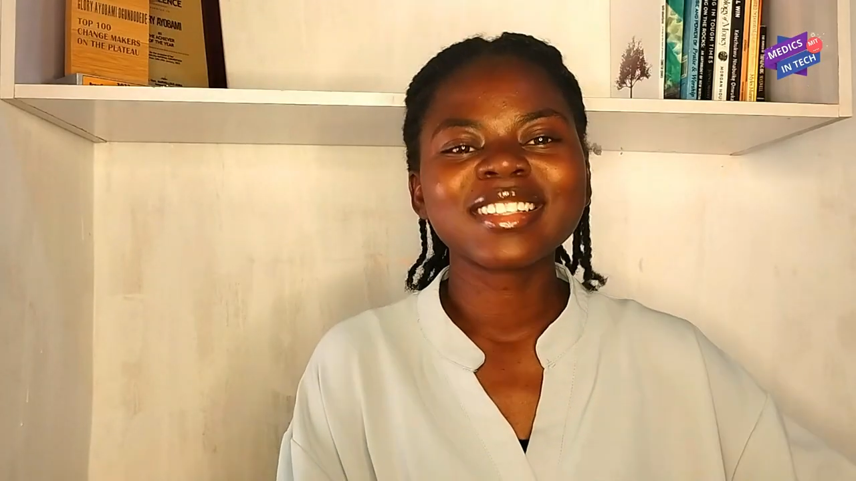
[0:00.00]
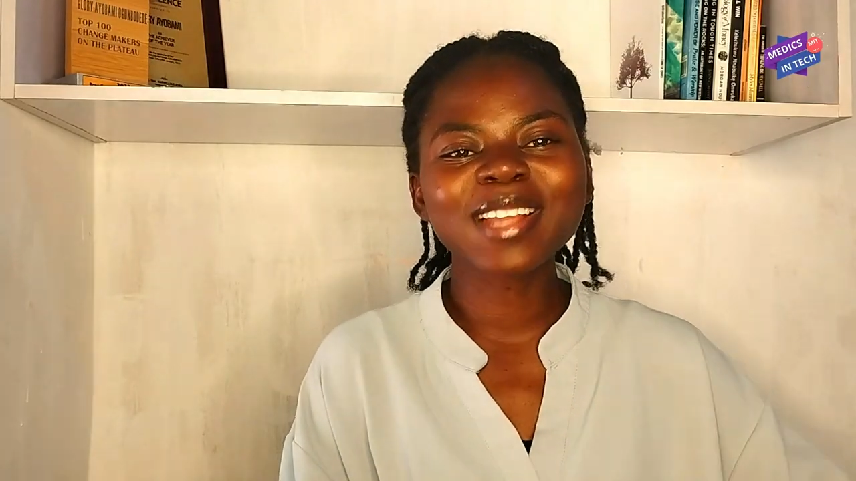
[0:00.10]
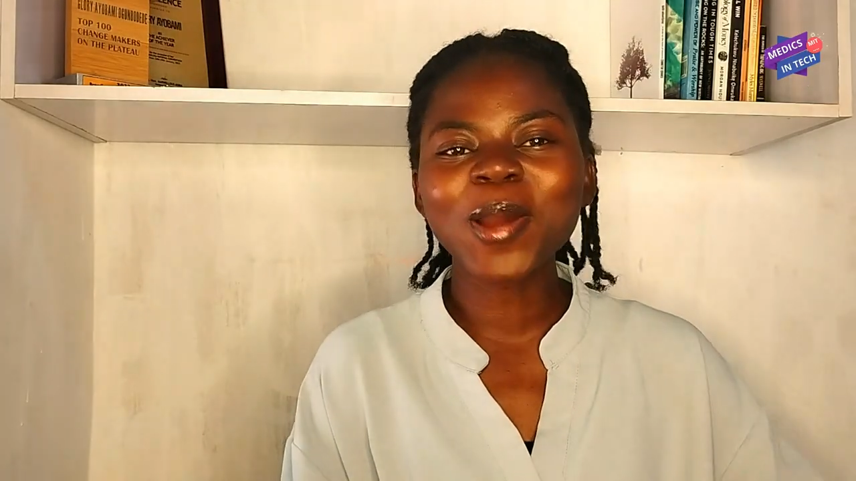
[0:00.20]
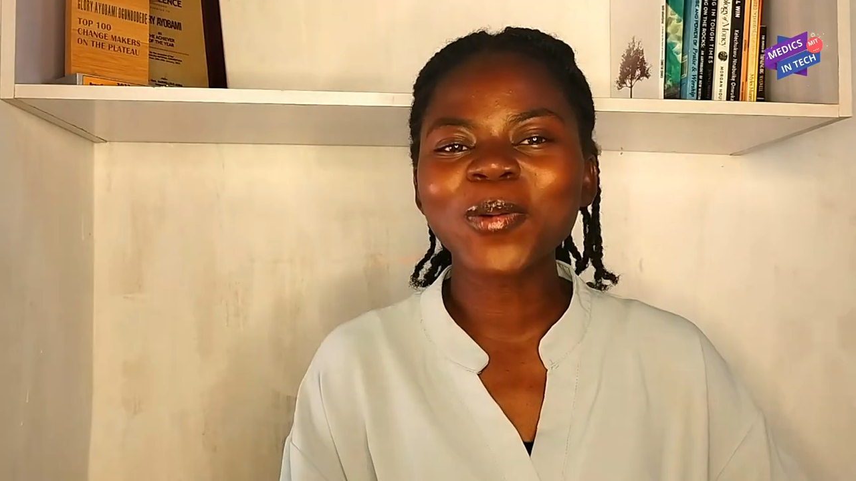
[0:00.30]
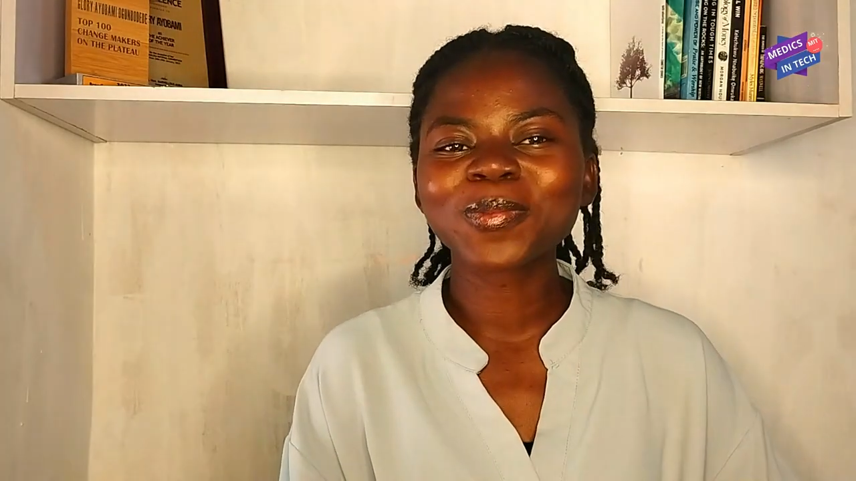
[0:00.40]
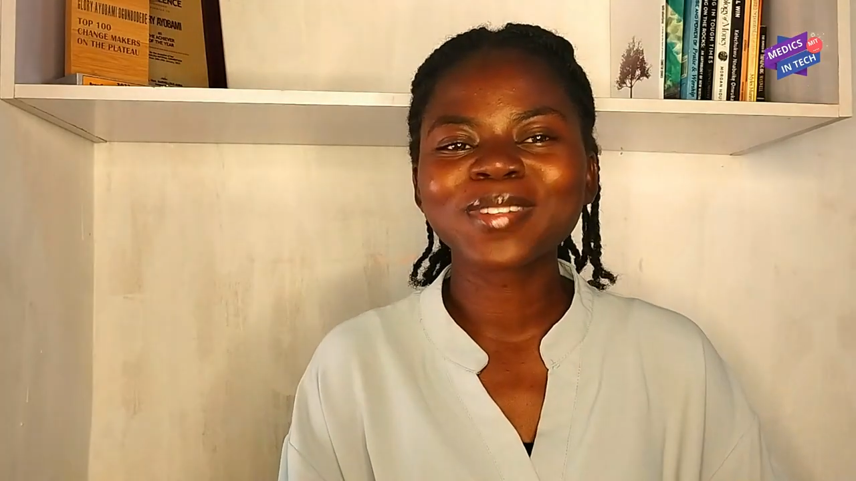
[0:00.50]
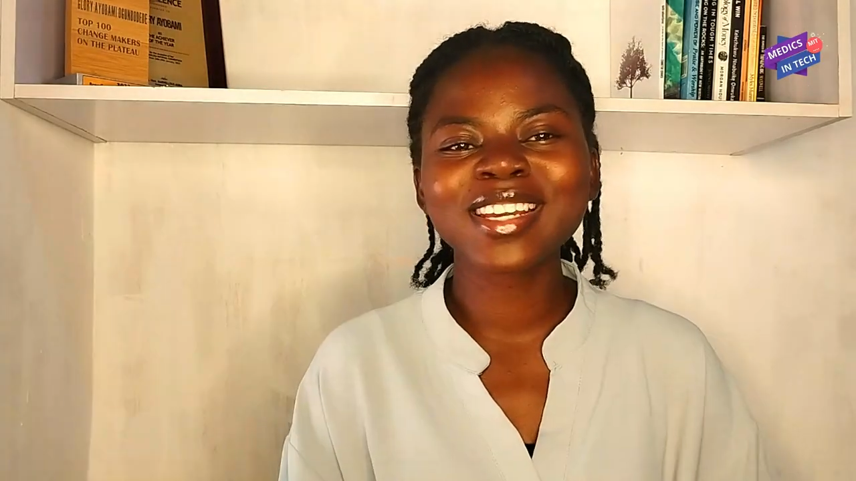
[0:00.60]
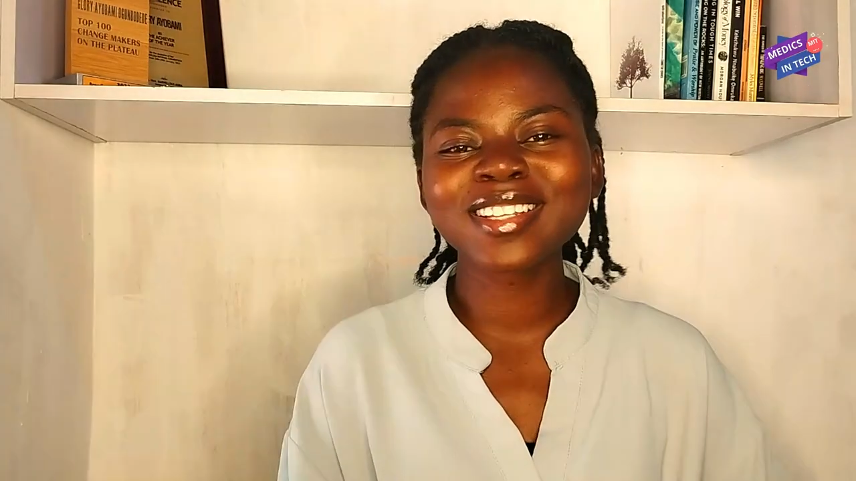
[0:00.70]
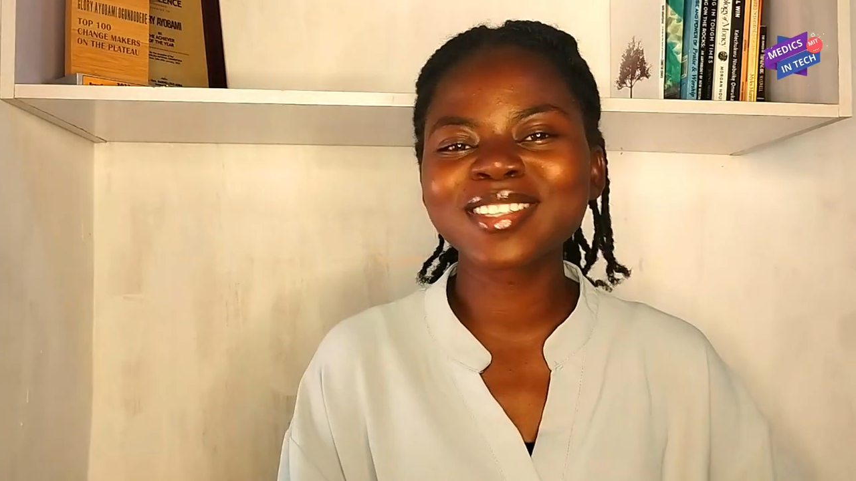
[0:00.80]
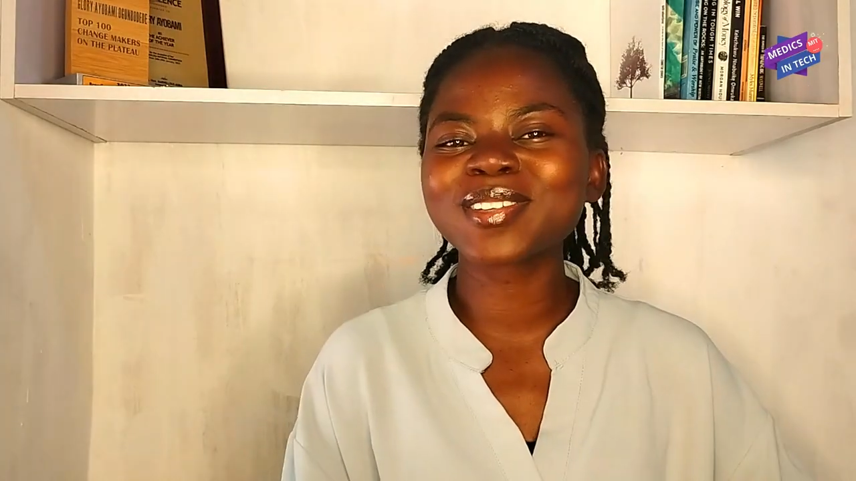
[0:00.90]
Now,
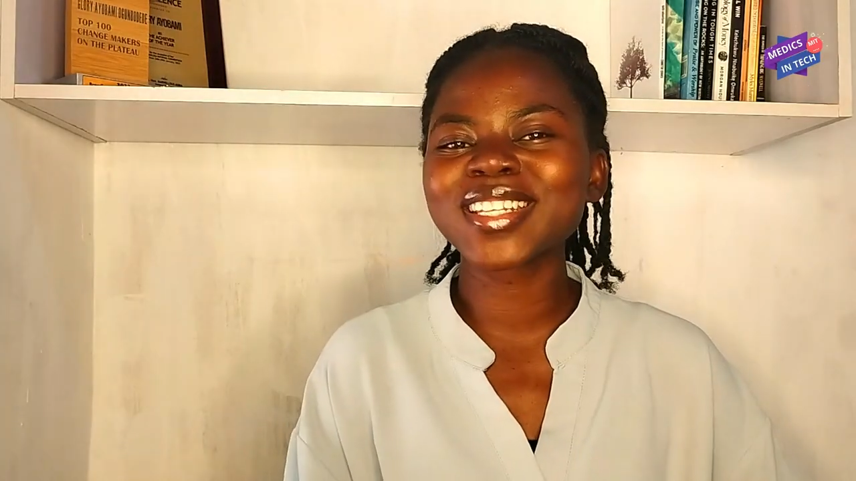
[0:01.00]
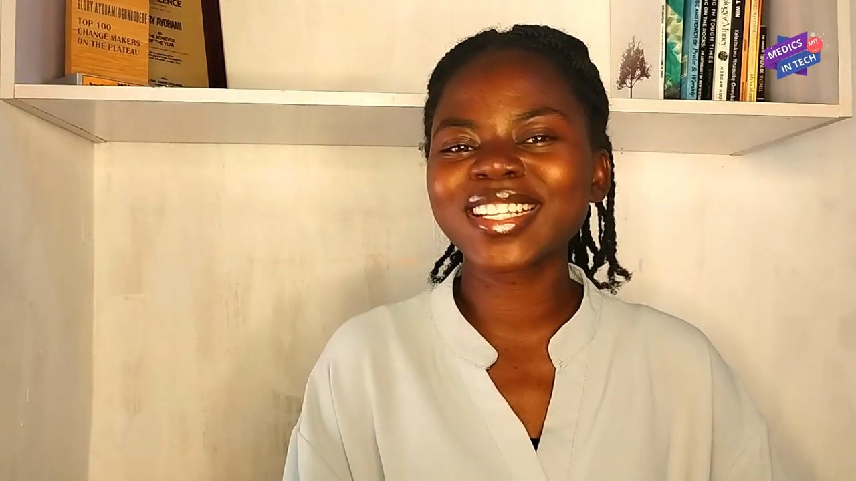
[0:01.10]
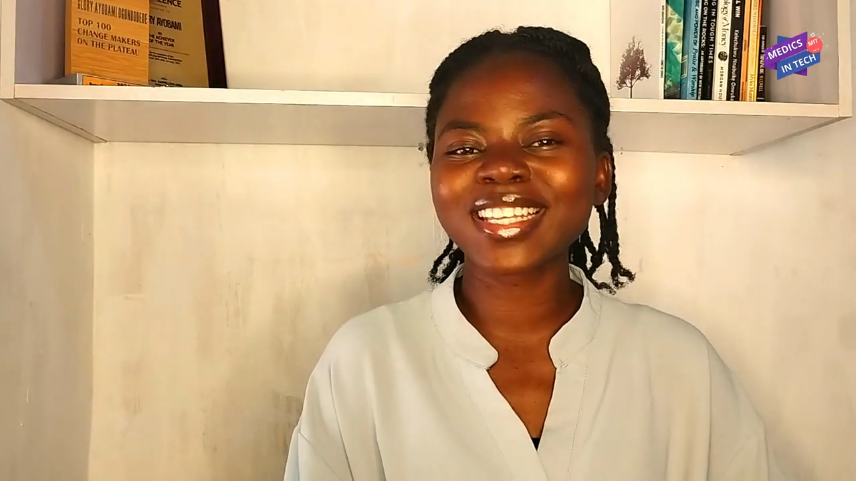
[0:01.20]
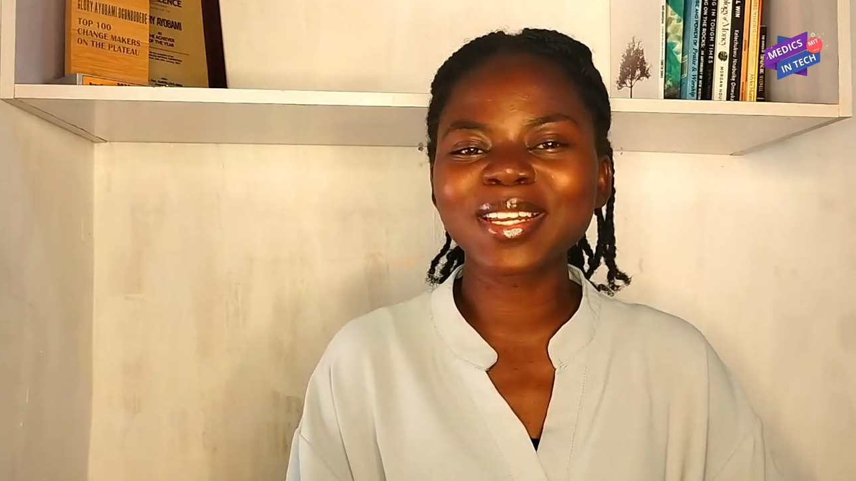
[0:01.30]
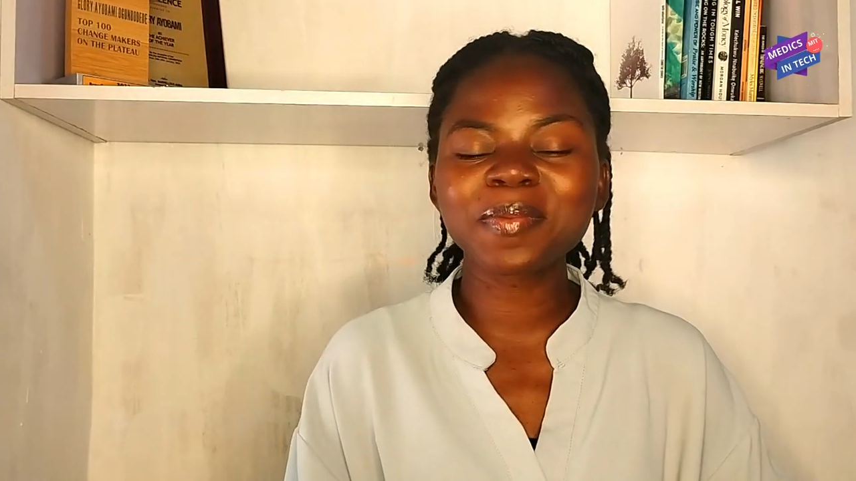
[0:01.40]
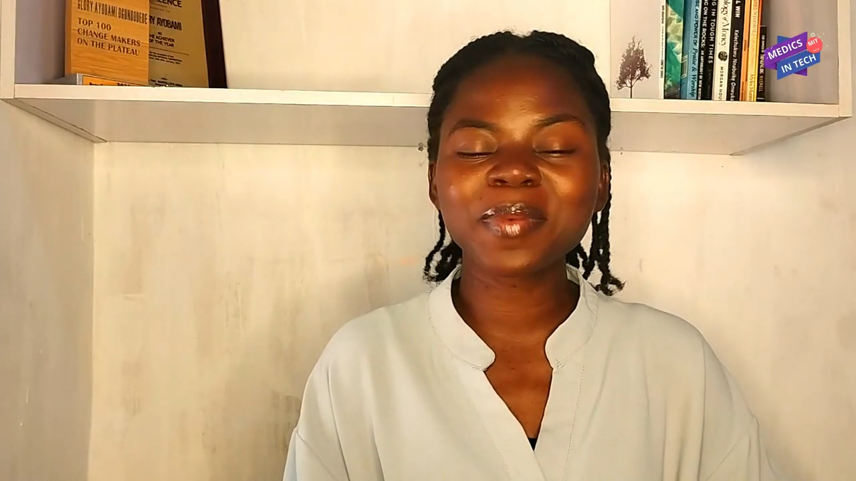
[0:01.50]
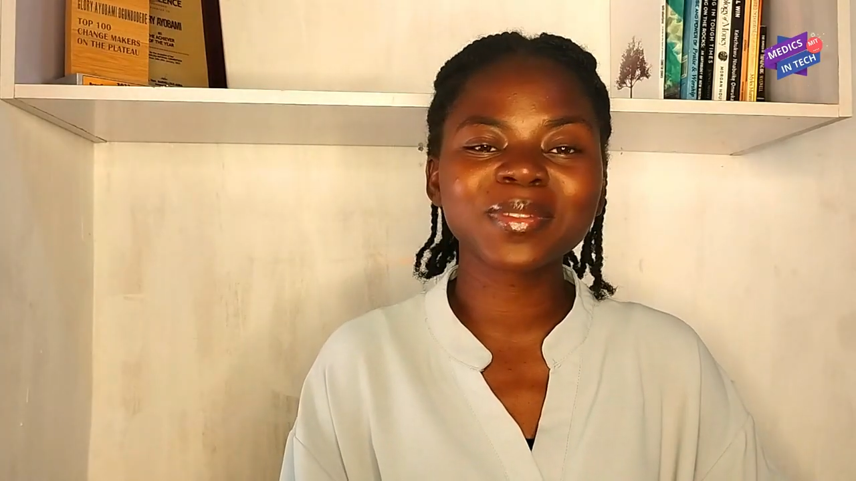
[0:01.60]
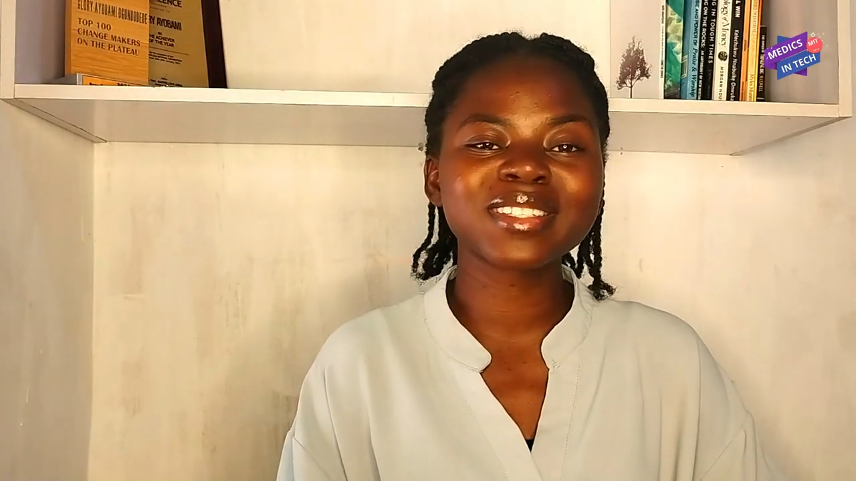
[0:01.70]
here's the unique thing about